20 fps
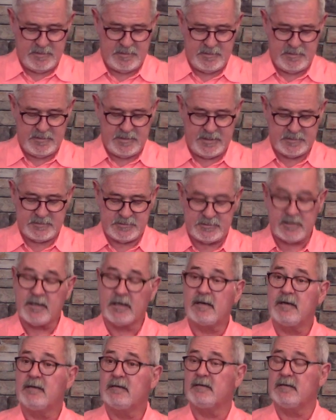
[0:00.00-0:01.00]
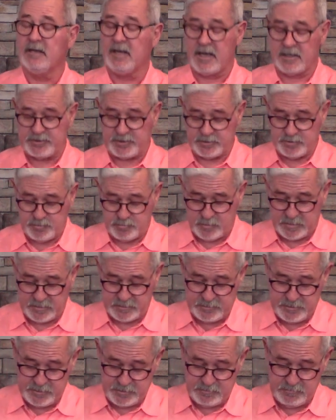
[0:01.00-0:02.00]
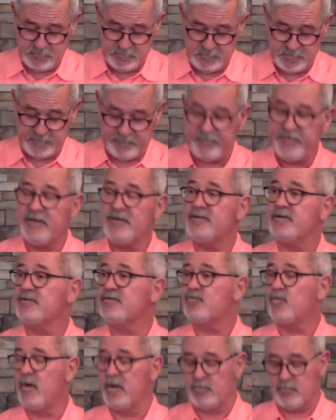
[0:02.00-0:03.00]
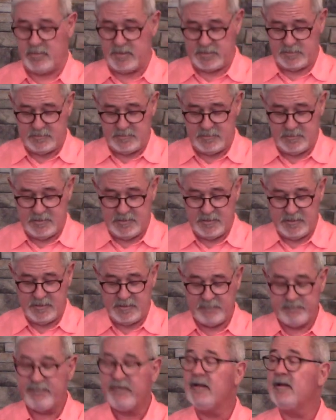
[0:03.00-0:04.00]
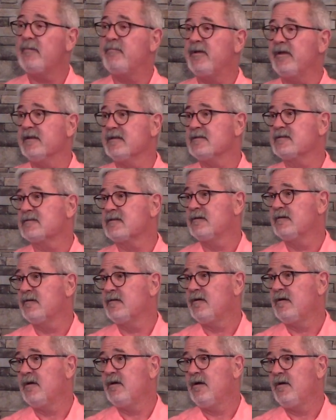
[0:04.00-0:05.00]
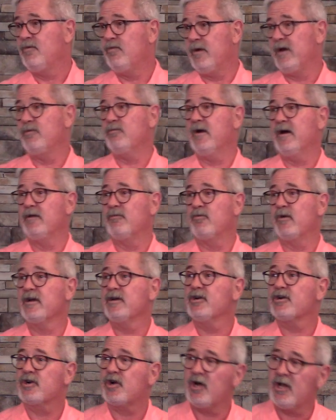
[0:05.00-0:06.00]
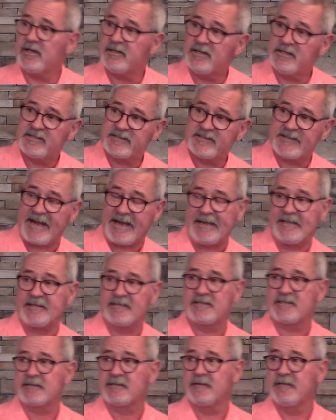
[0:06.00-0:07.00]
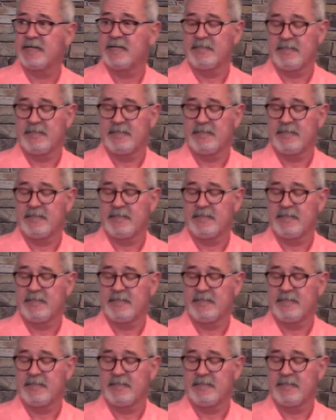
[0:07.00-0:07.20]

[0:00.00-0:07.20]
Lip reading: That's Colossians 1:2, Ephesians 1:1, and Philippians 1:1, where you're called saints.